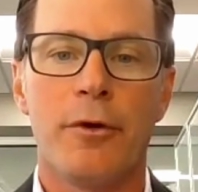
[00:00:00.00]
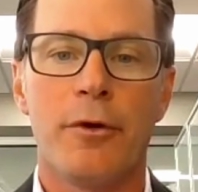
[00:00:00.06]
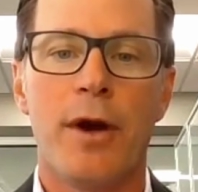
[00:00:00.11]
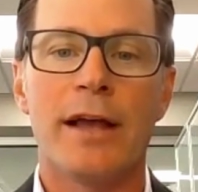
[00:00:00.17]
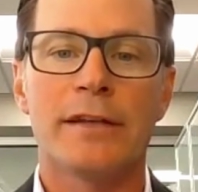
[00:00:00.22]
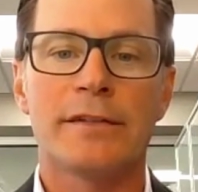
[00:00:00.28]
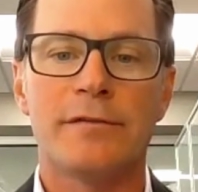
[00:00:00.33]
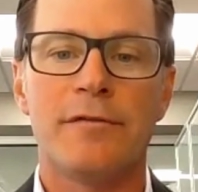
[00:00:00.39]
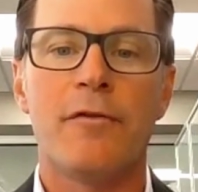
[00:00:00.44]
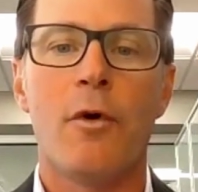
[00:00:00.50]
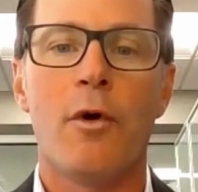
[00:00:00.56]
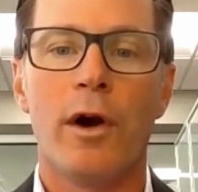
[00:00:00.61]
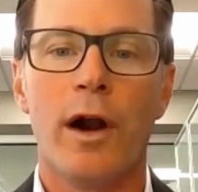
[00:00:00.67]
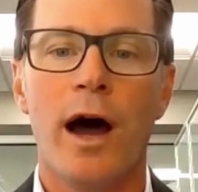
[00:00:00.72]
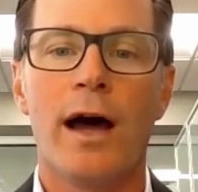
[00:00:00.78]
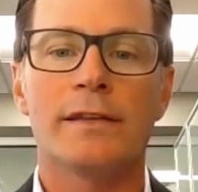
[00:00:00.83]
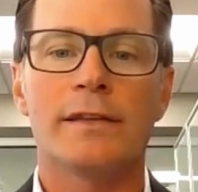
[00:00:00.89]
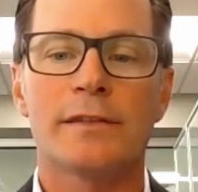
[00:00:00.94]
thrust
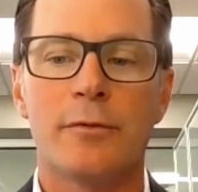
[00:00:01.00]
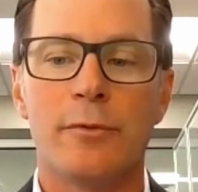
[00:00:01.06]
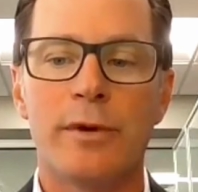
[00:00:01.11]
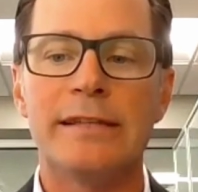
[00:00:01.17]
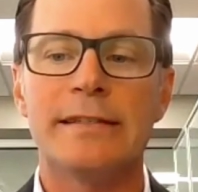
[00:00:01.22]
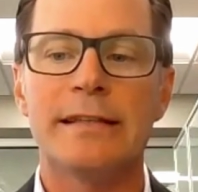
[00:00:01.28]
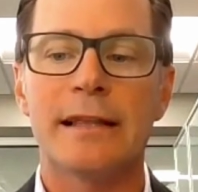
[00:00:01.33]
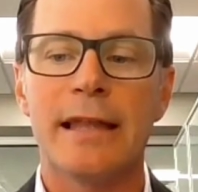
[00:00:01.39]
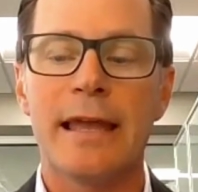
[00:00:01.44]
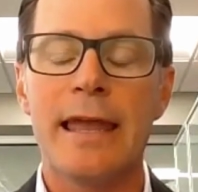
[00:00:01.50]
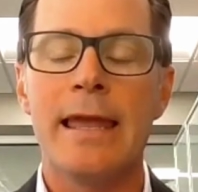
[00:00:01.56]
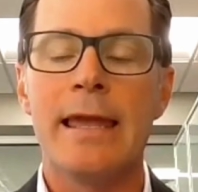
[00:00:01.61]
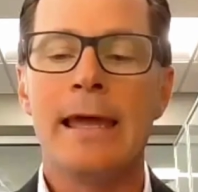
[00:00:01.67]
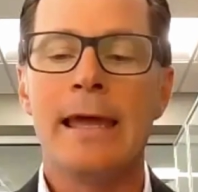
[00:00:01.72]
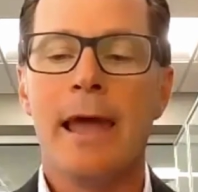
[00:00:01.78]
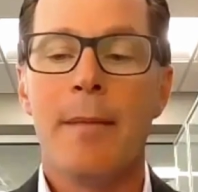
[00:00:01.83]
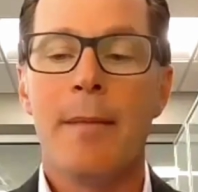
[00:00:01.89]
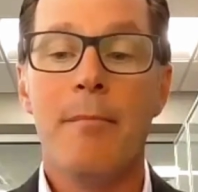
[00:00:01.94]
for us recently,
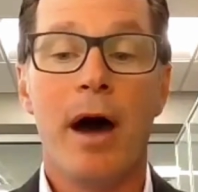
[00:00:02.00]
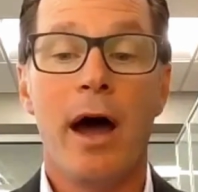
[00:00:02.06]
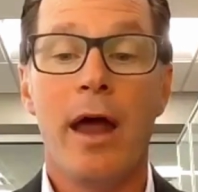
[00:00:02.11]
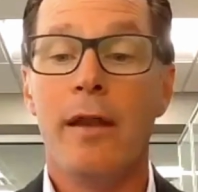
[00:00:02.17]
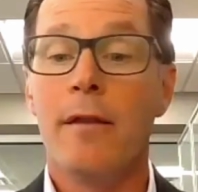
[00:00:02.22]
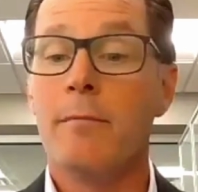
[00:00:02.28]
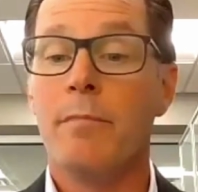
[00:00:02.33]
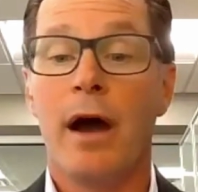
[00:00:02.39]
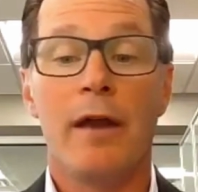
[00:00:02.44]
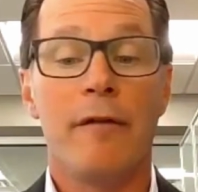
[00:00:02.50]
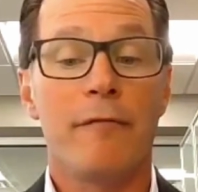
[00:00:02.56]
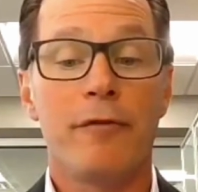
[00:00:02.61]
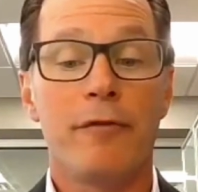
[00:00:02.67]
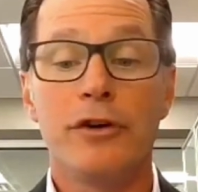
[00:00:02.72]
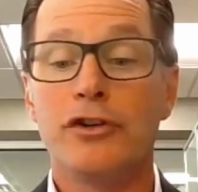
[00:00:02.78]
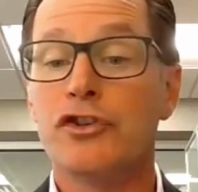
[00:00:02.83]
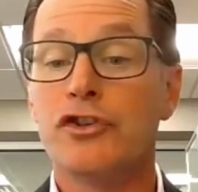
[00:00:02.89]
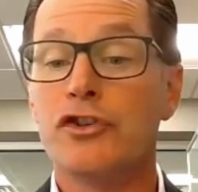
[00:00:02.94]
but
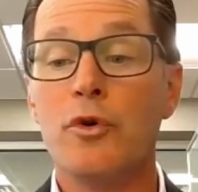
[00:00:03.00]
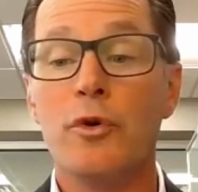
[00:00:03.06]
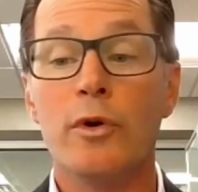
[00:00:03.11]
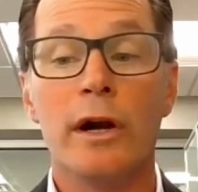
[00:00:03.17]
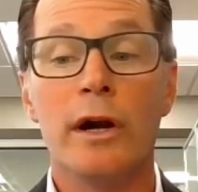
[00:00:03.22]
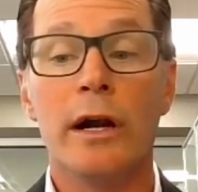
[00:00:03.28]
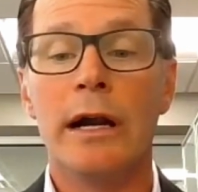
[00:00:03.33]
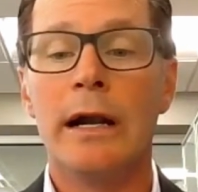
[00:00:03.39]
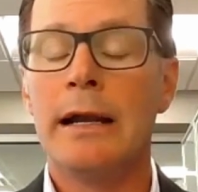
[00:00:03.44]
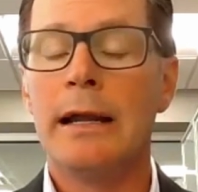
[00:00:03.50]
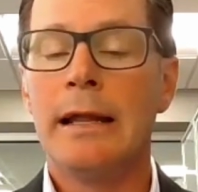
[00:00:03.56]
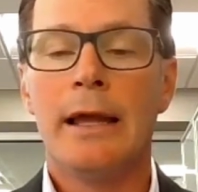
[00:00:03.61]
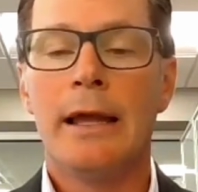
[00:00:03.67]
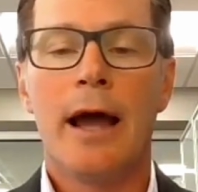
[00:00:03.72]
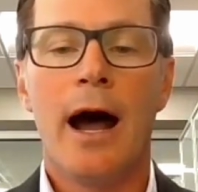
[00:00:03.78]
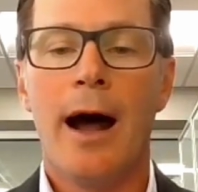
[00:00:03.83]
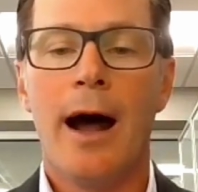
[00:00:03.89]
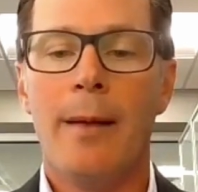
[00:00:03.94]
for sure,
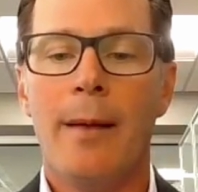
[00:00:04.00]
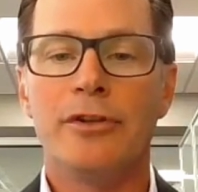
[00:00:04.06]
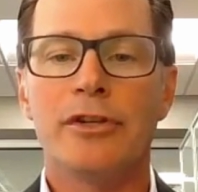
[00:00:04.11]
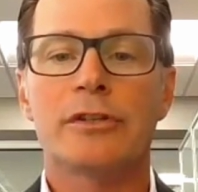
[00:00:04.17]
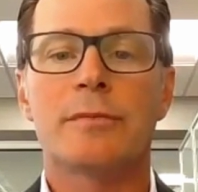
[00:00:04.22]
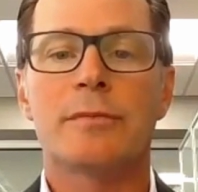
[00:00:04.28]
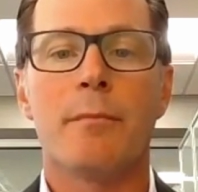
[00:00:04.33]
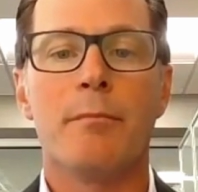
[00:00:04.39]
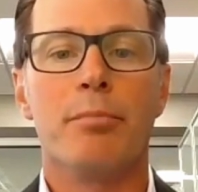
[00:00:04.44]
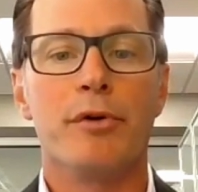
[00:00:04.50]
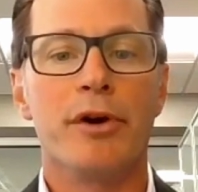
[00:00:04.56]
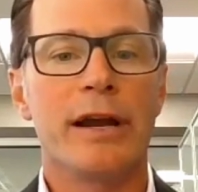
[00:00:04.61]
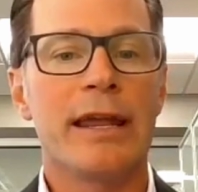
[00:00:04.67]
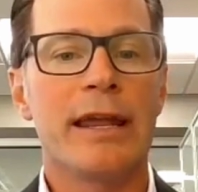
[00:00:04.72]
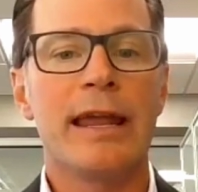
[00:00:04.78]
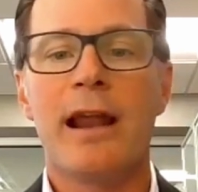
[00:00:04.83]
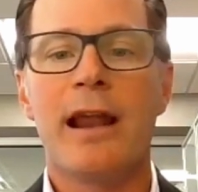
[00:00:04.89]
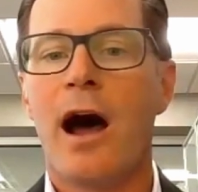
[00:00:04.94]
just
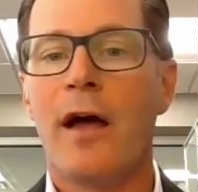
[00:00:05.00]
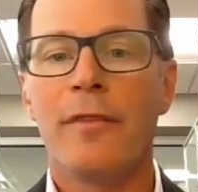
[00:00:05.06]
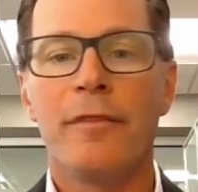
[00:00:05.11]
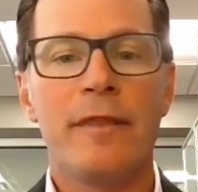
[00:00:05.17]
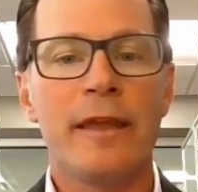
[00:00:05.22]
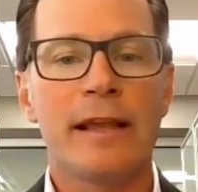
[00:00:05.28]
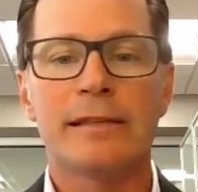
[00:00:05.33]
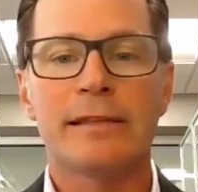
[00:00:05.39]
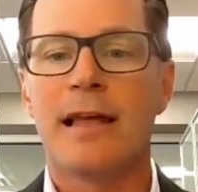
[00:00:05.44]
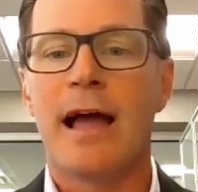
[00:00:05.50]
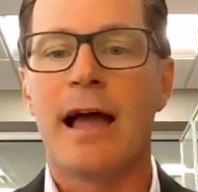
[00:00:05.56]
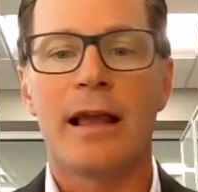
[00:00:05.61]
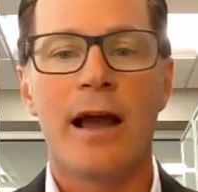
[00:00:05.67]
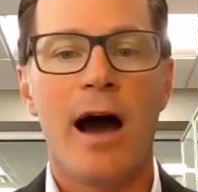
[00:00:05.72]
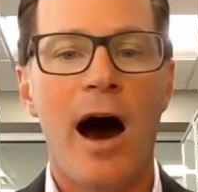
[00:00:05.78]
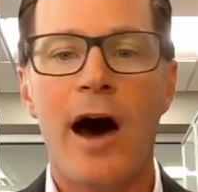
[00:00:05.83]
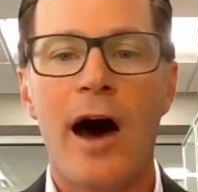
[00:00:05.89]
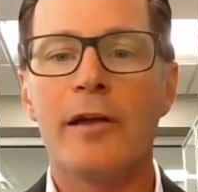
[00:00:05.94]
bringing on things like
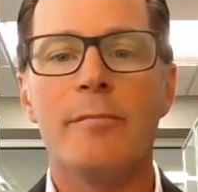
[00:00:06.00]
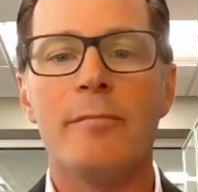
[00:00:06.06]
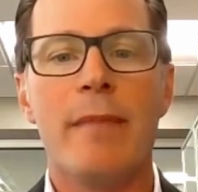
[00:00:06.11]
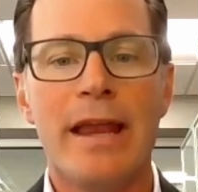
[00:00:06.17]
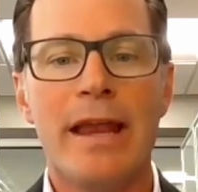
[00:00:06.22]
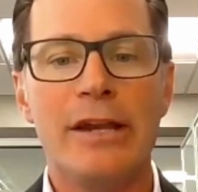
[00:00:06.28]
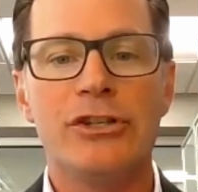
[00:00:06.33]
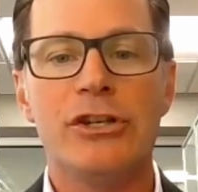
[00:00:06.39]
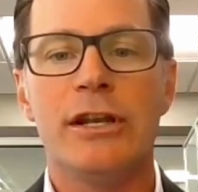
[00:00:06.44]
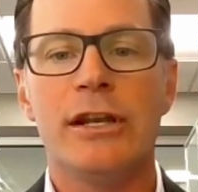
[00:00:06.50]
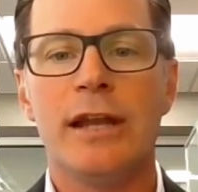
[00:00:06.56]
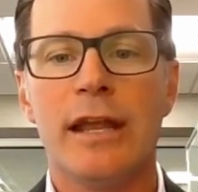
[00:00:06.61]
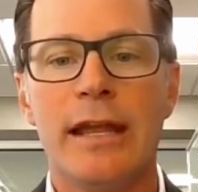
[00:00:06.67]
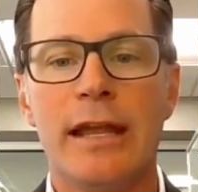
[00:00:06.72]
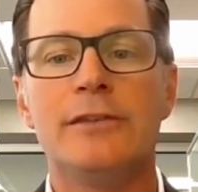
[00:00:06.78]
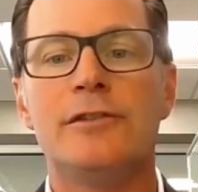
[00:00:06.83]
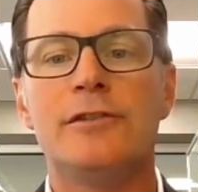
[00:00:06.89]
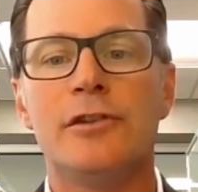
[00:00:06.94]
automation
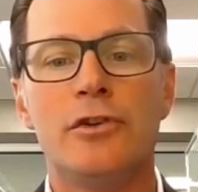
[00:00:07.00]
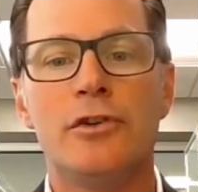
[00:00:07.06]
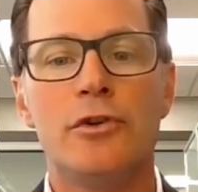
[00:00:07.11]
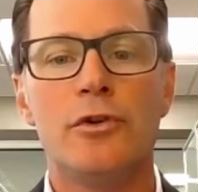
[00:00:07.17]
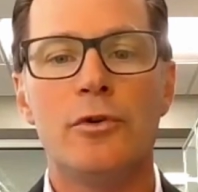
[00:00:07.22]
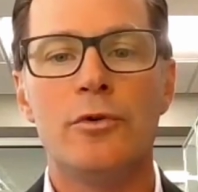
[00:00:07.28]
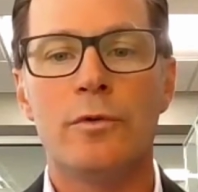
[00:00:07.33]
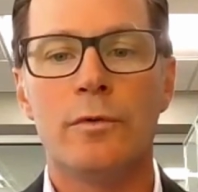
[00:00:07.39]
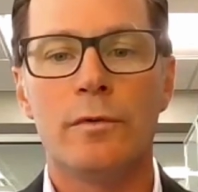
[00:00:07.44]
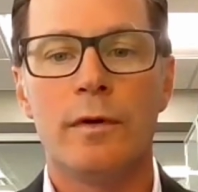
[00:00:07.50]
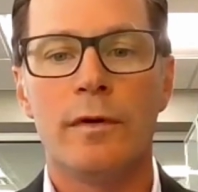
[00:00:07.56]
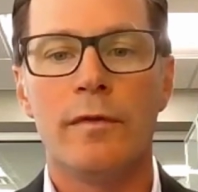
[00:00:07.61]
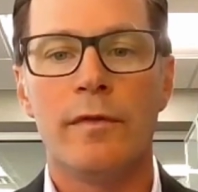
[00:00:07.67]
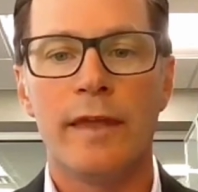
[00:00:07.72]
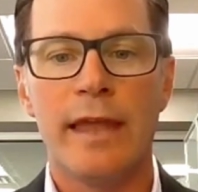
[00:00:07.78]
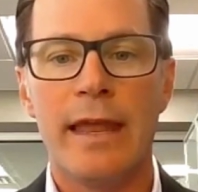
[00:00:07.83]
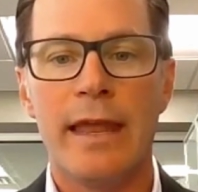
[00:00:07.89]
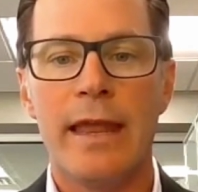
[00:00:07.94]
into
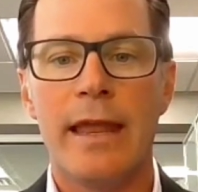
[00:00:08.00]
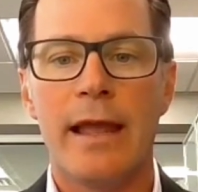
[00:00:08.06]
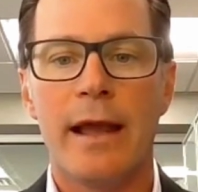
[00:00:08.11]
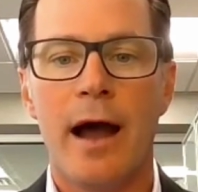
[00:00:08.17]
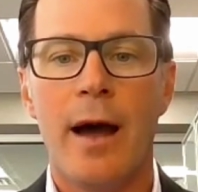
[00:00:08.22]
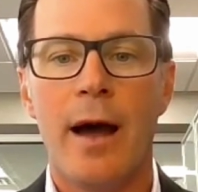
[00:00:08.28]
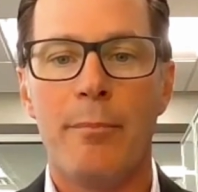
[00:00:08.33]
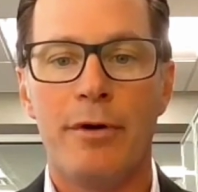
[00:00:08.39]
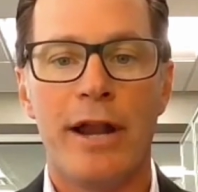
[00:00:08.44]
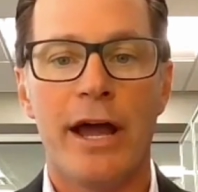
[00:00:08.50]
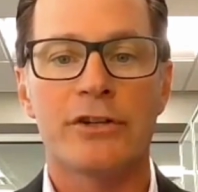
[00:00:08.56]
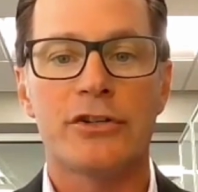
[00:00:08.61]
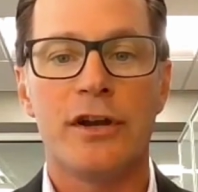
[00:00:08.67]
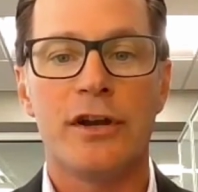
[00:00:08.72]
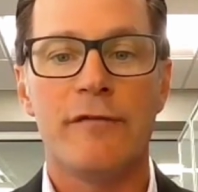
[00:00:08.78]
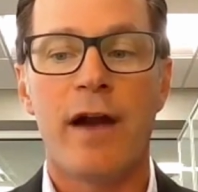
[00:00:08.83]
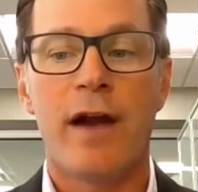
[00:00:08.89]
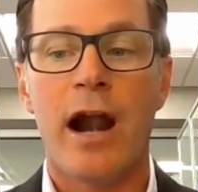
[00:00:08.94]
the
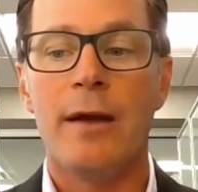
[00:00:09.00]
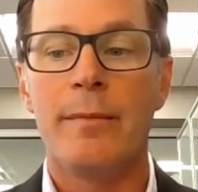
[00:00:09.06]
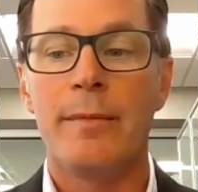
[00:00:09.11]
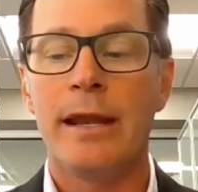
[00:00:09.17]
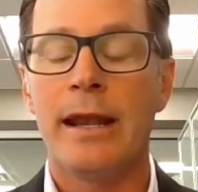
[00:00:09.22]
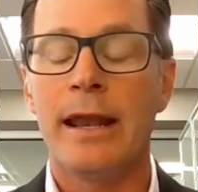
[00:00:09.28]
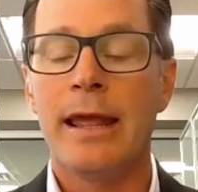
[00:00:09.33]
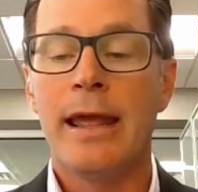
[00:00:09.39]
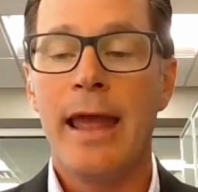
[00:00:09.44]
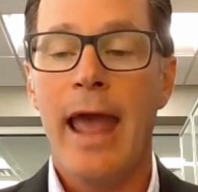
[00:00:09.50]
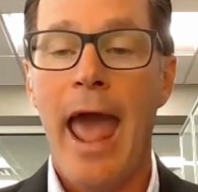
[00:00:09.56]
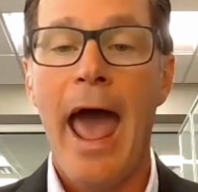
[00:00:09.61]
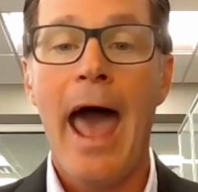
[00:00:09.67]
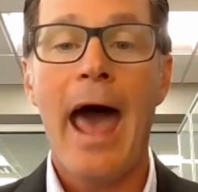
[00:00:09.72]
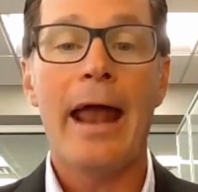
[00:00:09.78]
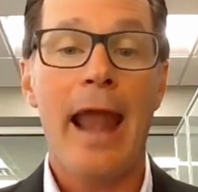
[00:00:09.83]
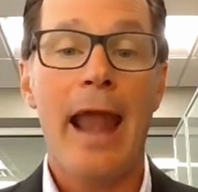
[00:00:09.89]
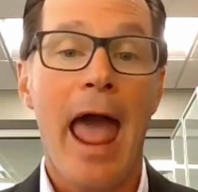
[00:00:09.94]
production environment
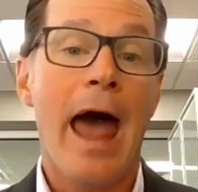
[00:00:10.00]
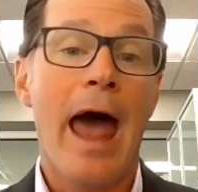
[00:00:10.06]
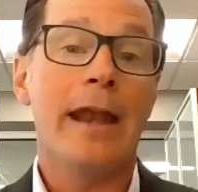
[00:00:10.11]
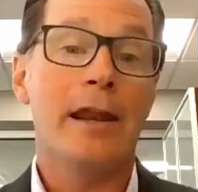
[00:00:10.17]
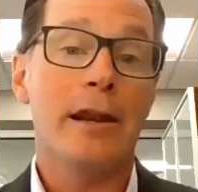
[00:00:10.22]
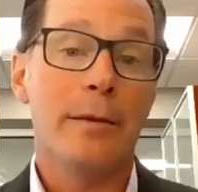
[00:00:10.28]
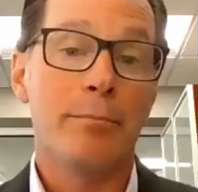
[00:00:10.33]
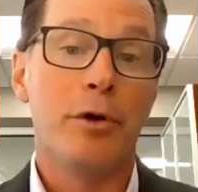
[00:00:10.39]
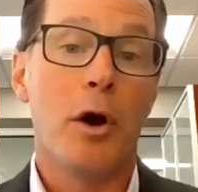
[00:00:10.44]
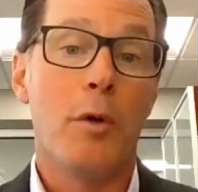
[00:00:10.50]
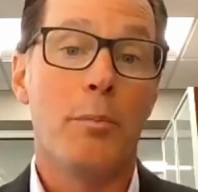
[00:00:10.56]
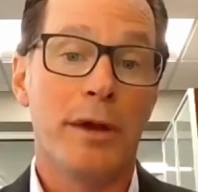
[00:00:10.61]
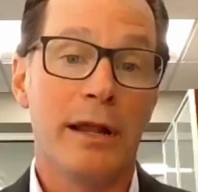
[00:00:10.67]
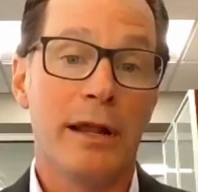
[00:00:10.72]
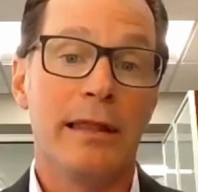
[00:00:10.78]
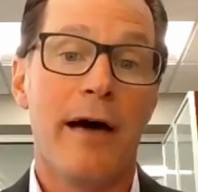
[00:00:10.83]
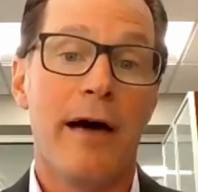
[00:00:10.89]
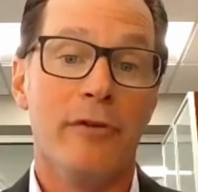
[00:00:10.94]
at an
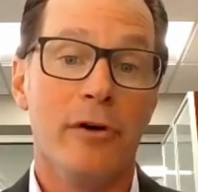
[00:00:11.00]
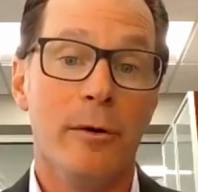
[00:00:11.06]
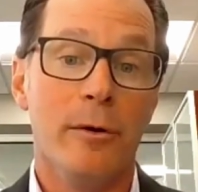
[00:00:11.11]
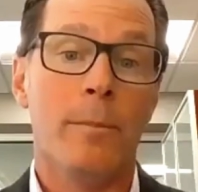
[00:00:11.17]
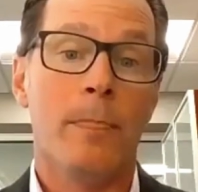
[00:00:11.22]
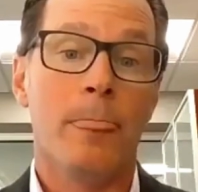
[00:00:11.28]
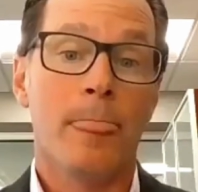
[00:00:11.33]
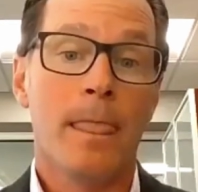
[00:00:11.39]
appropriate level.